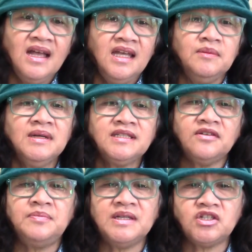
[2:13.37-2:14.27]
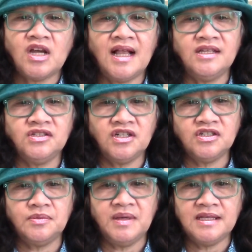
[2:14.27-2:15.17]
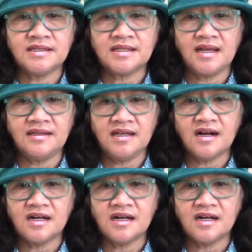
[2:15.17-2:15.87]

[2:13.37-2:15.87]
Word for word: It must have been challenging to be inside the